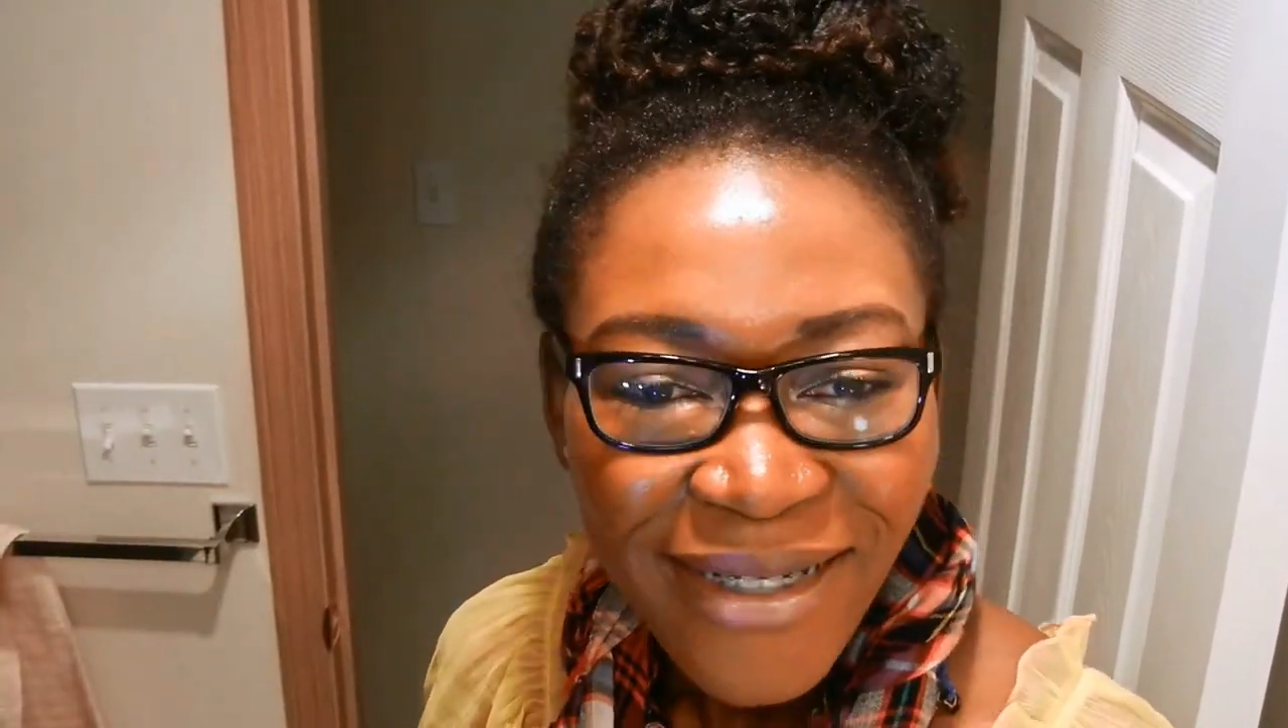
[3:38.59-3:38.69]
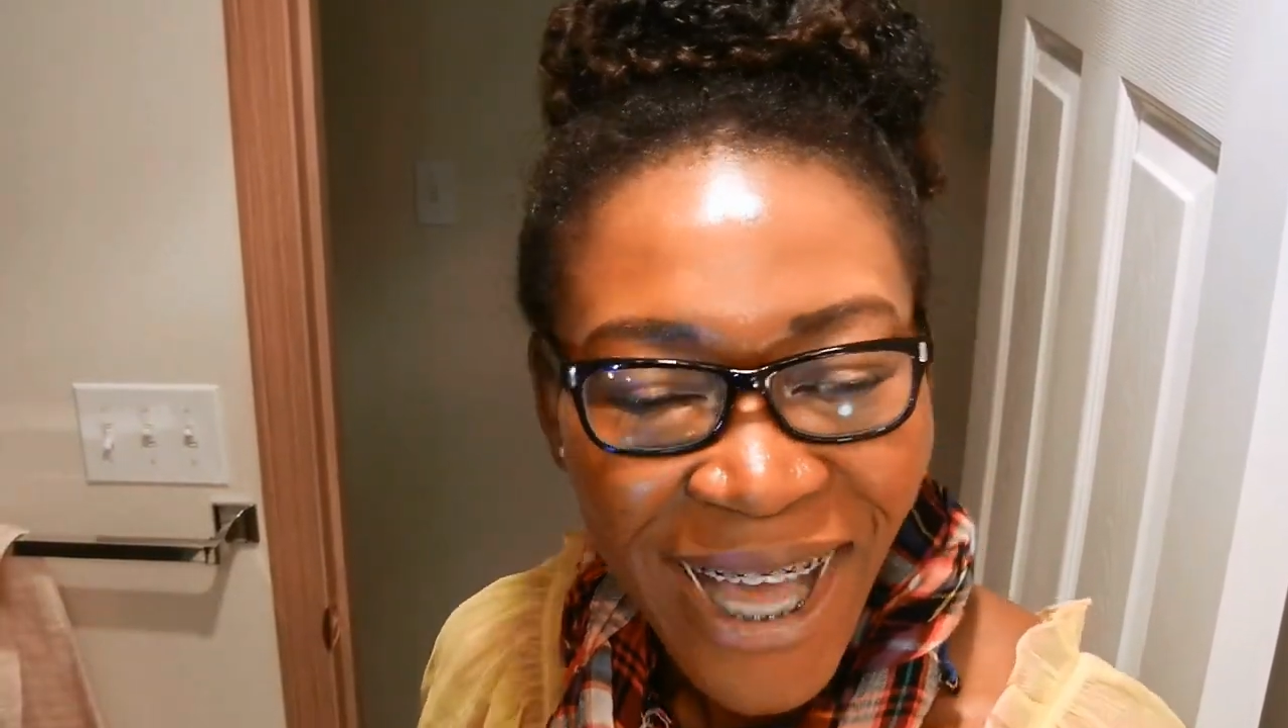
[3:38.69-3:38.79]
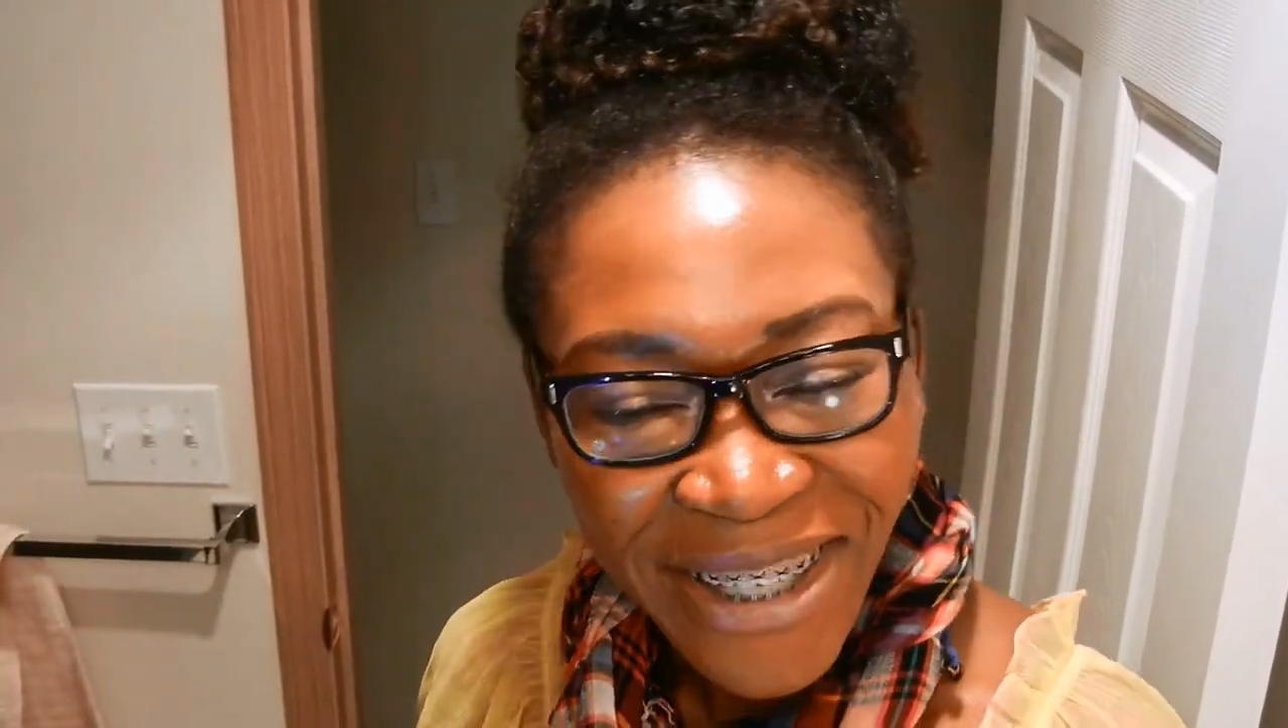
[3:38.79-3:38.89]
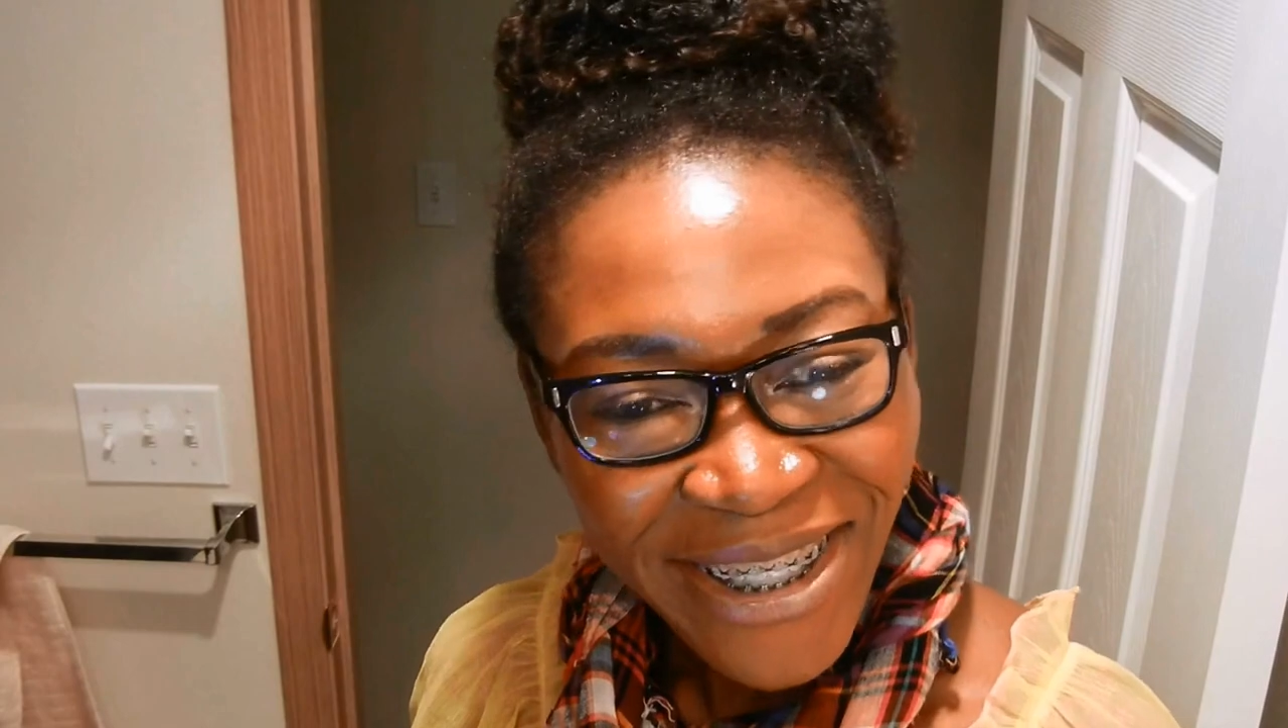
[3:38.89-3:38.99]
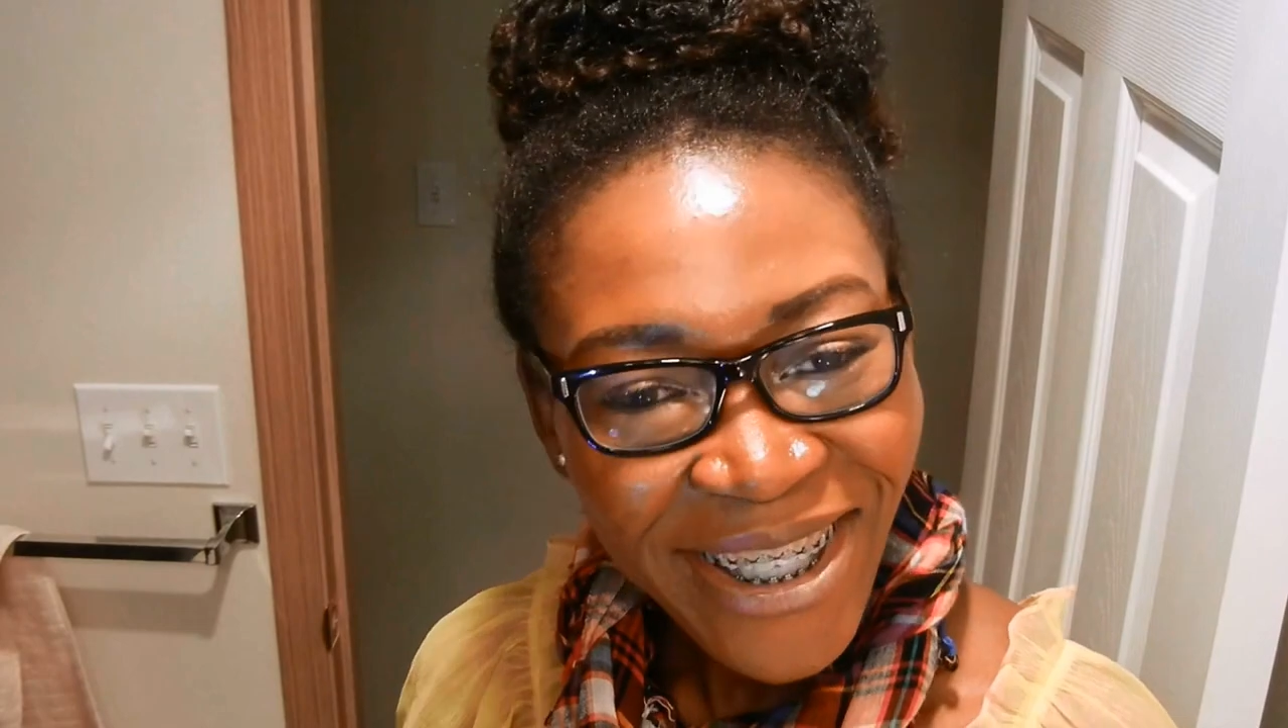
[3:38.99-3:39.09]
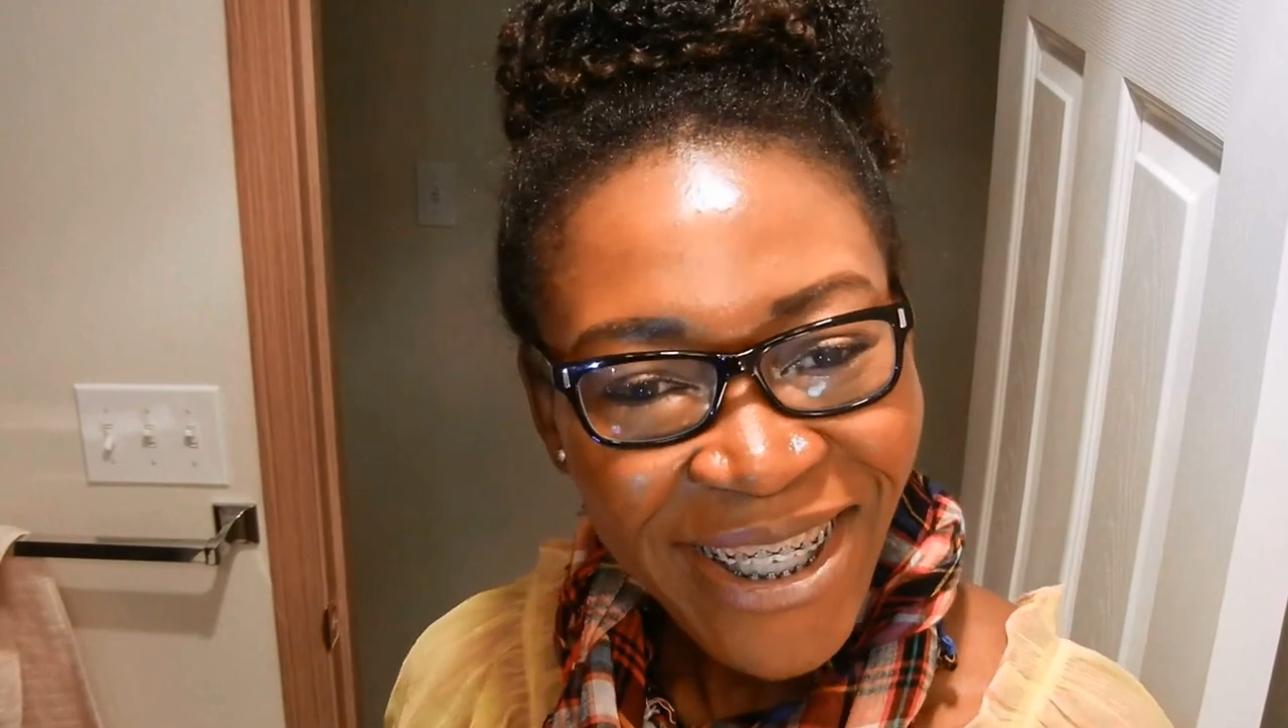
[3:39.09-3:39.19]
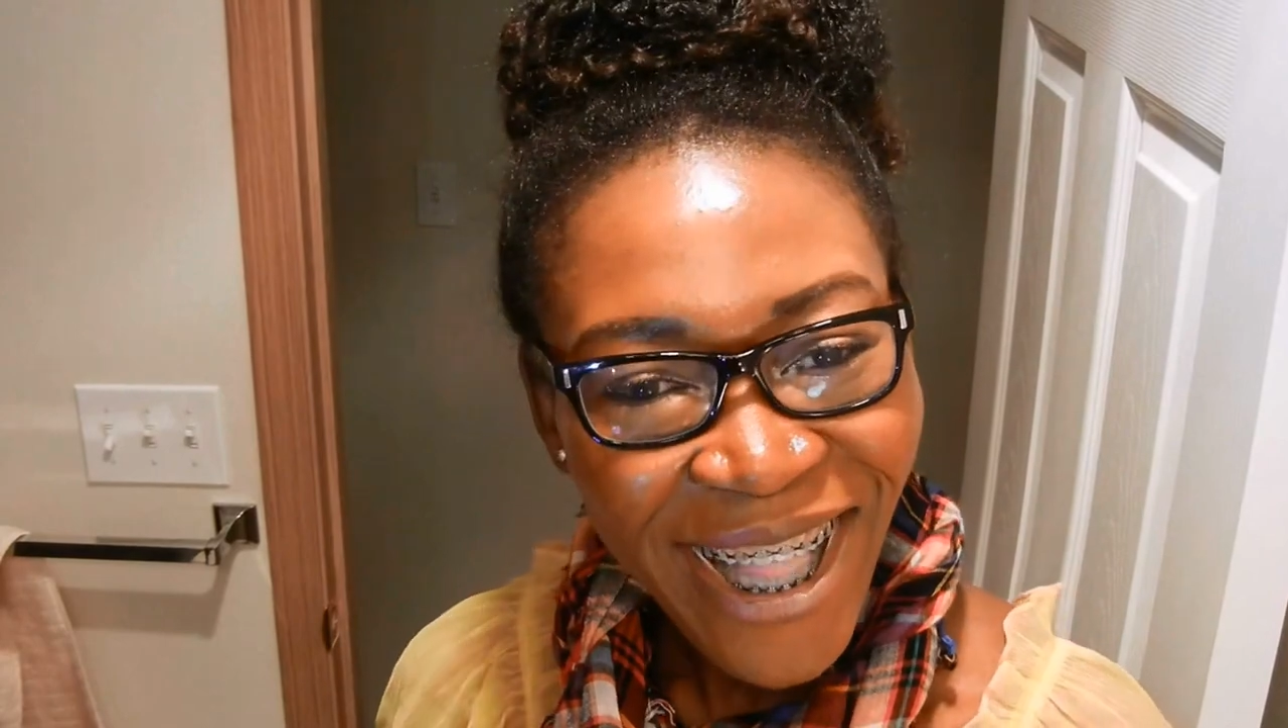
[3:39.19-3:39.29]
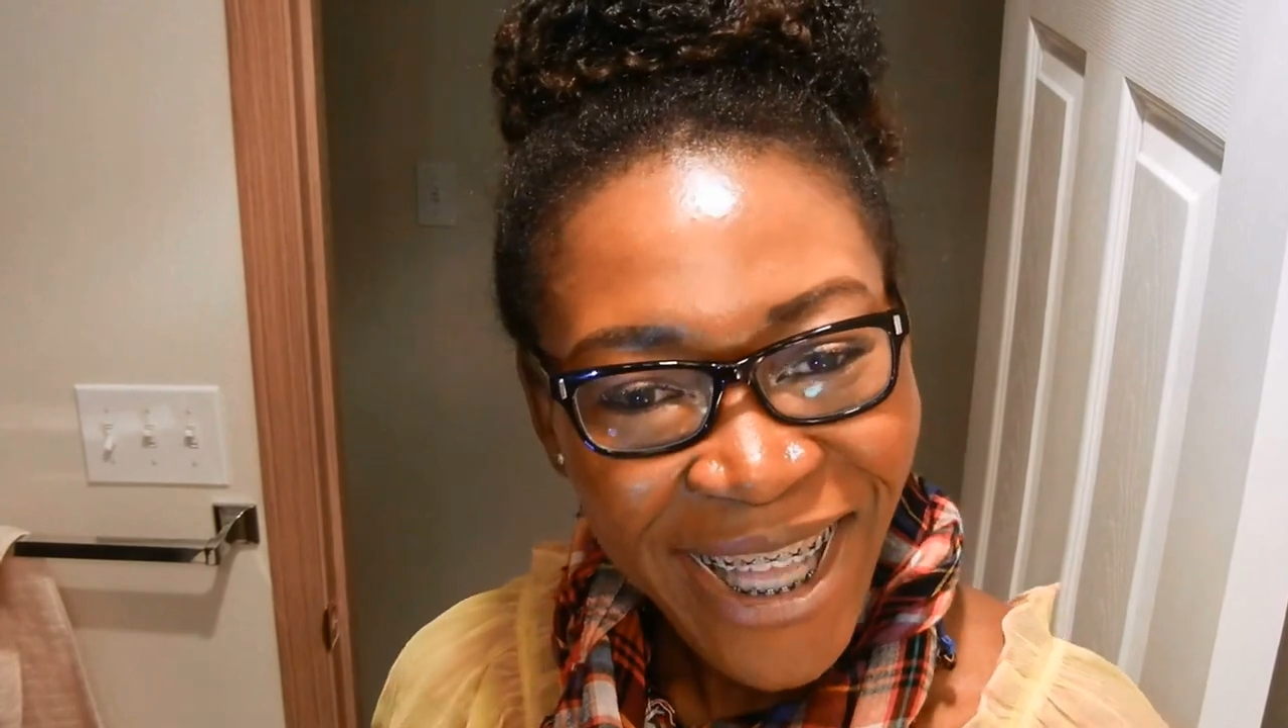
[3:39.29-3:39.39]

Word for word: I'll see you